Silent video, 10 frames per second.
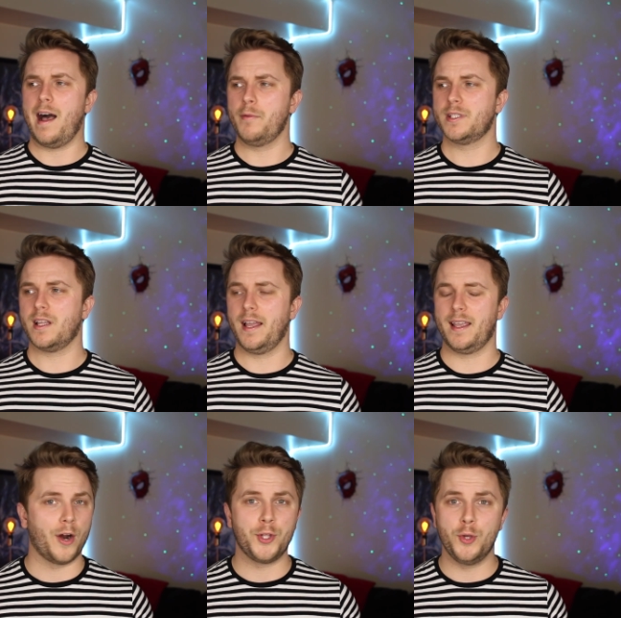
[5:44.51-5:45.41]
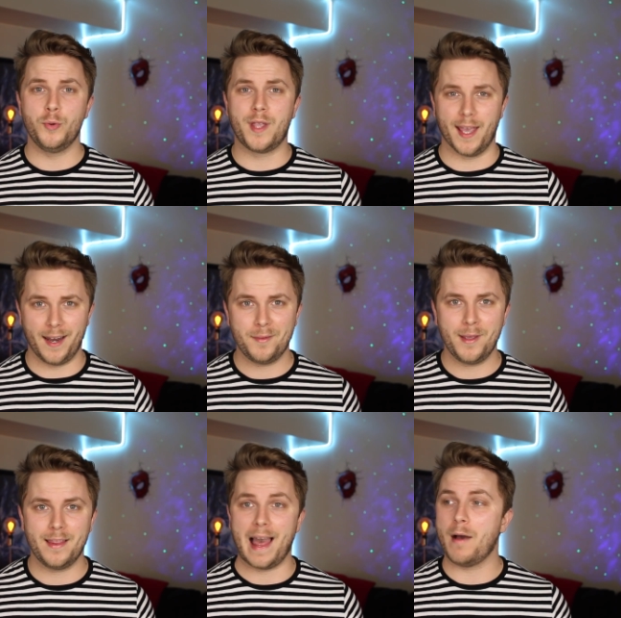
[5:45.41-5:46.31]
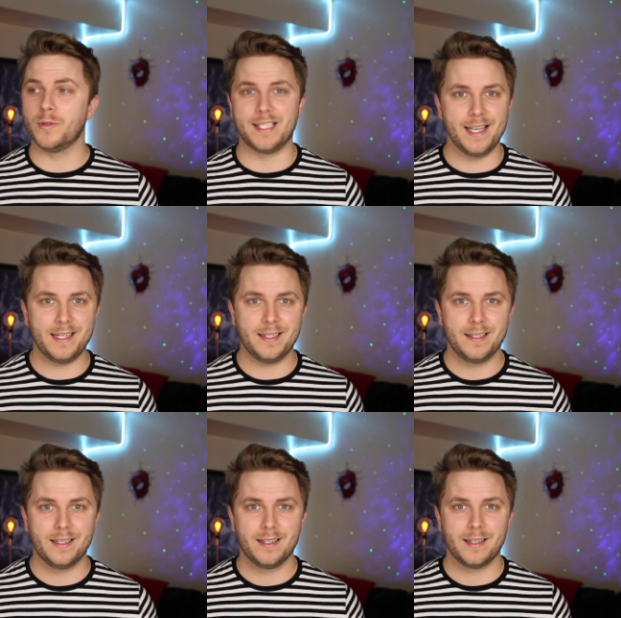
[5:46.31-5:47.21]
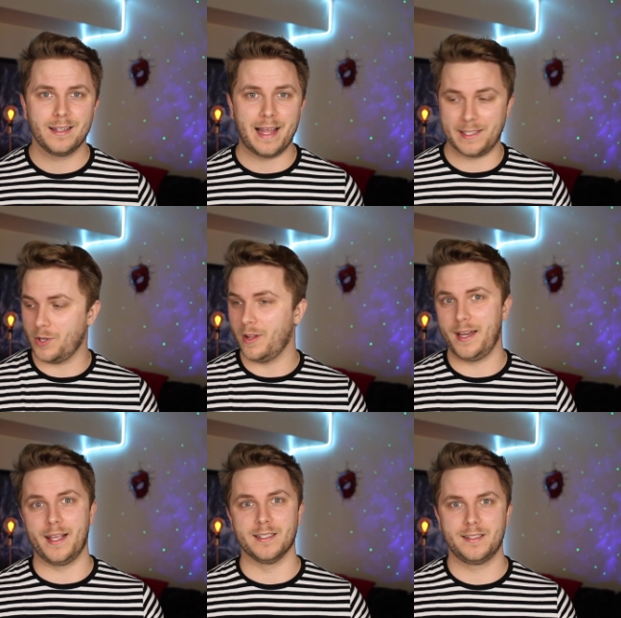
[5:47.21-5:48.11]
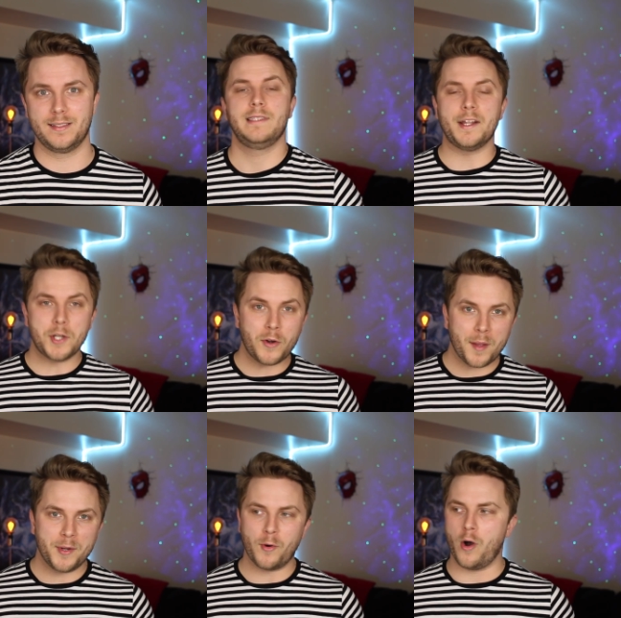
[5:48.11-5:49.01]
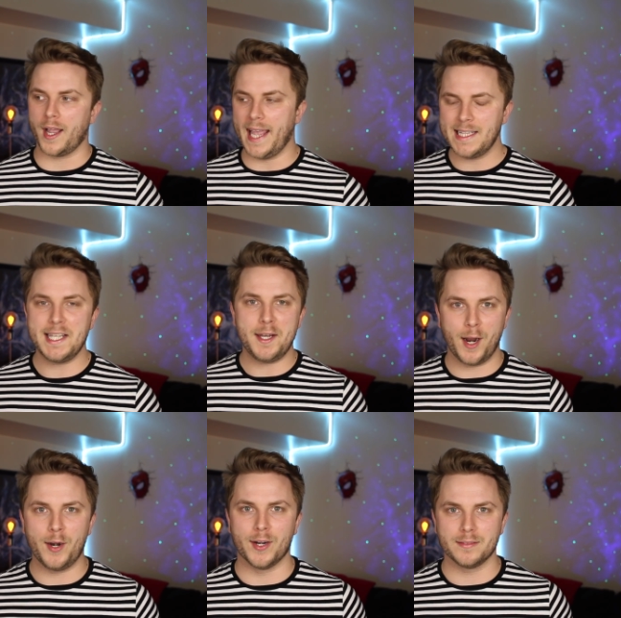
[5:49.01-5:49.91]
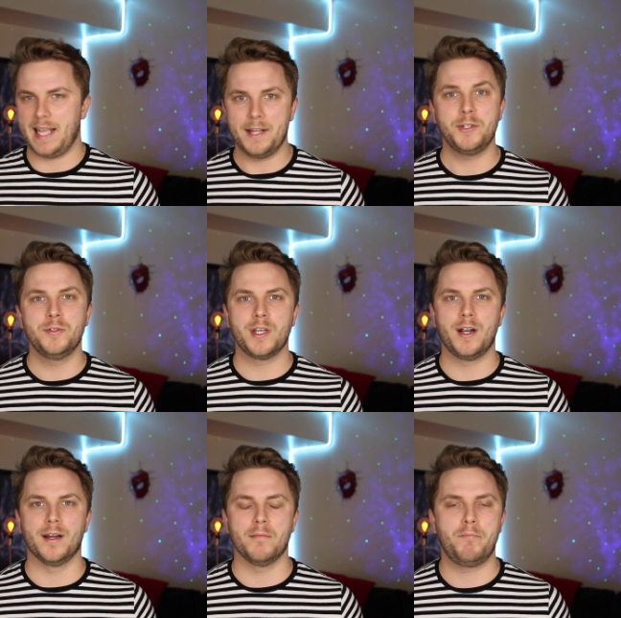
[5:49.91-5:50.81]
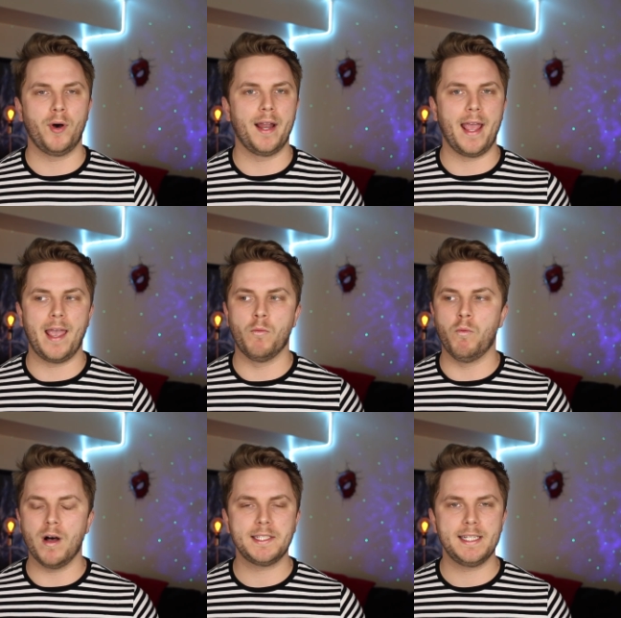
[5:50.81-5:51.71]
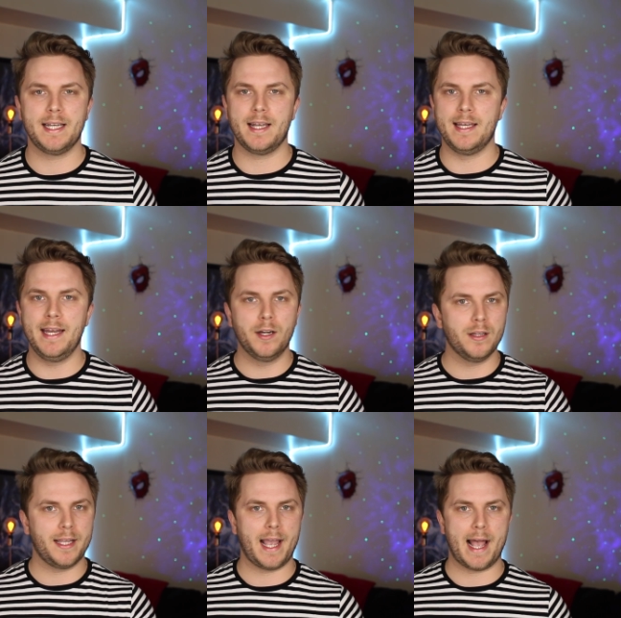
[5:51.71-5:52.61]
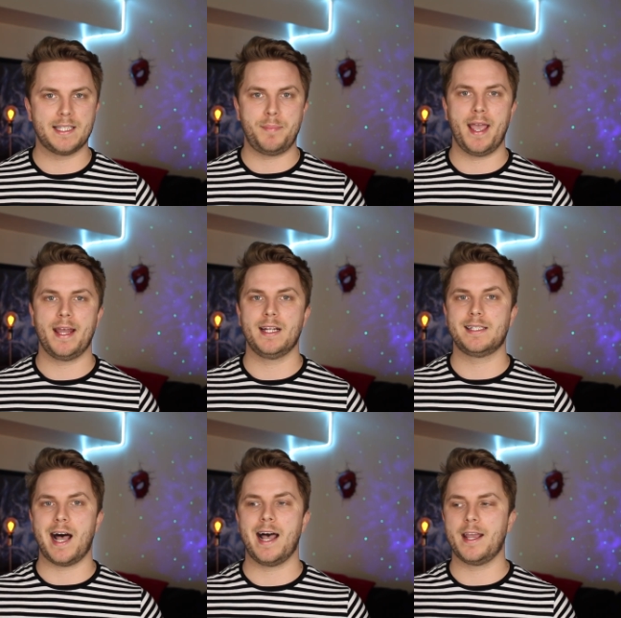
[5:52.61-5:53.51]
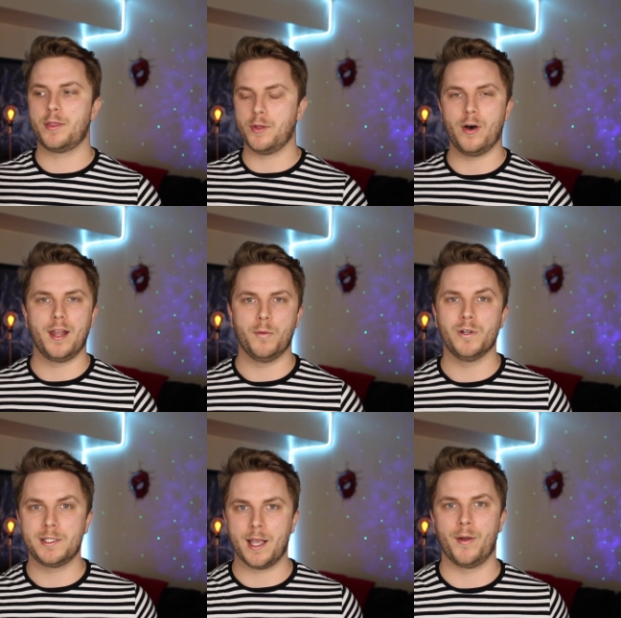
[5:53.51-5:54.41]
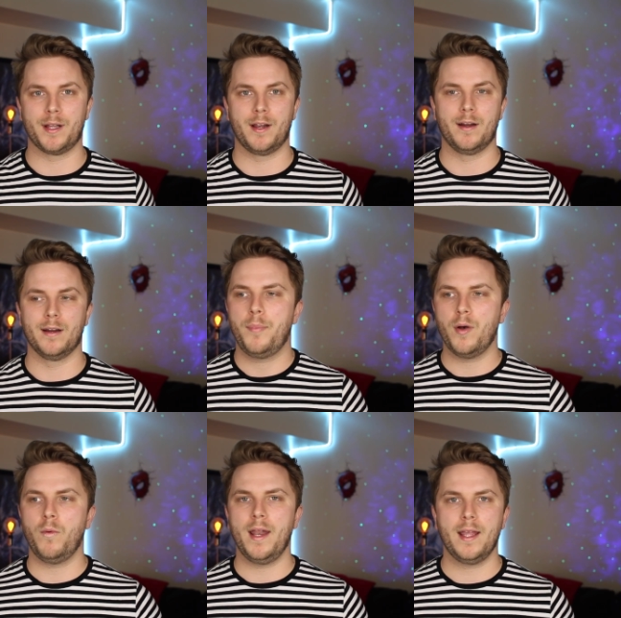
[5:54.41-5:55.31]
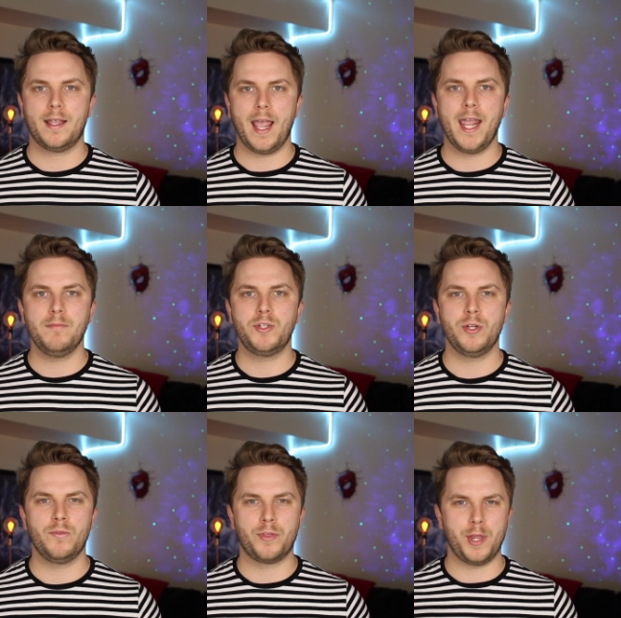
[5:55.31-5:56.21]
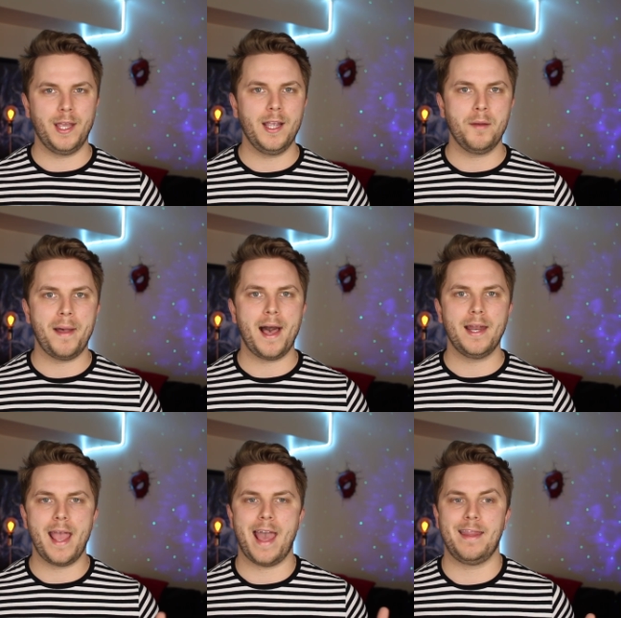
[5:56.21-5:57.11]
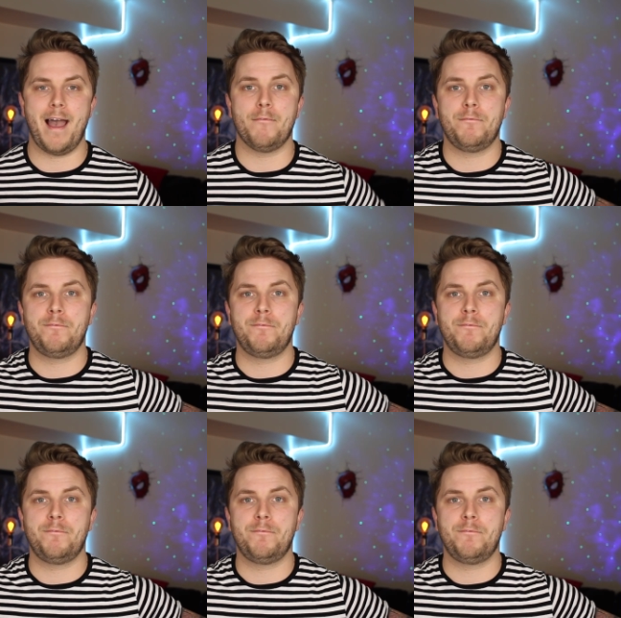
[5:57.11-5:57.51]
I was like, are you kidding me? That was it? That's all it is. Now don't get me wrong, it did hurt. Tattoos hurt, but it wasn't nearly as bad as I thought it was going to hurt. But when it came to thinking about it and that